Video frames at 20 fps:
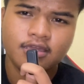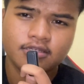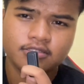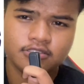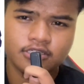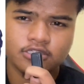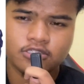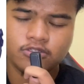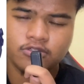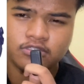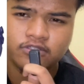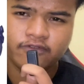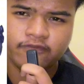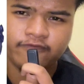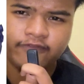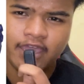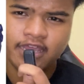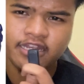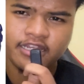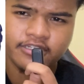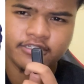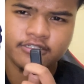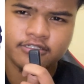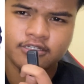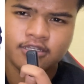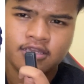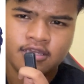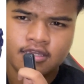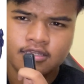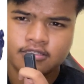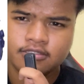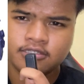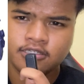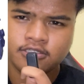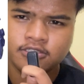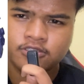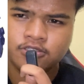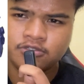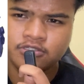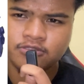just use Vanish,
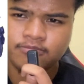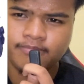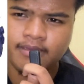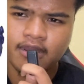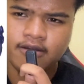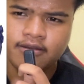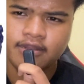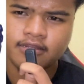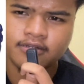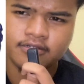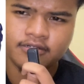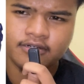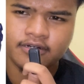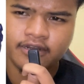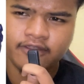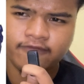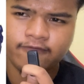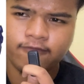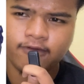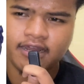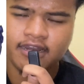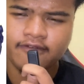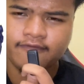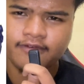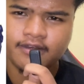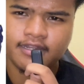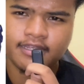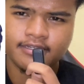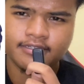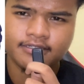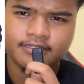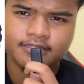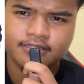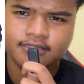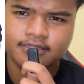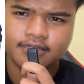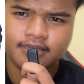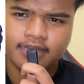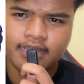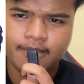just use Bearing Drift, whatever that
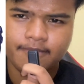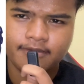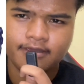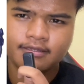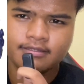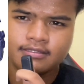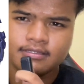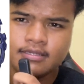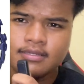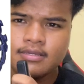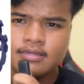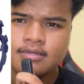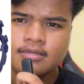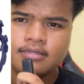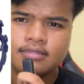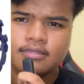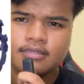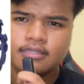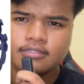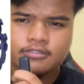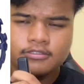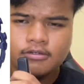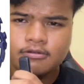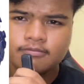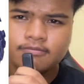snap is. It's so